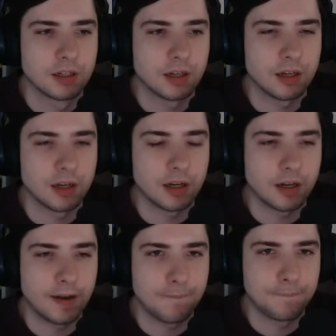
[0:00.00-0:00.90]

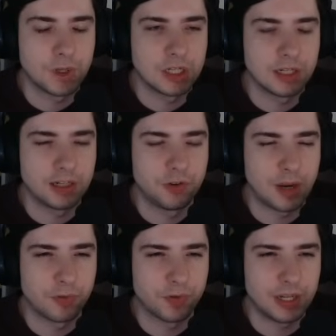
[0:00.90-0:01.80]

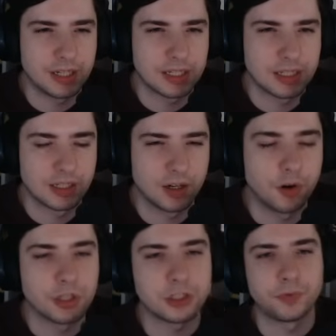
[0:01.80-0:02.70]
Cramorant,
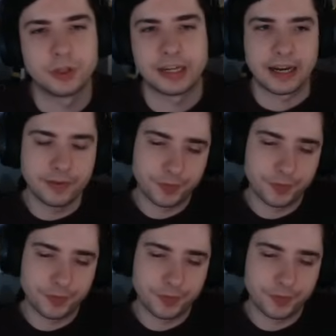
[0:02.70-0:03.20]
also for Dive.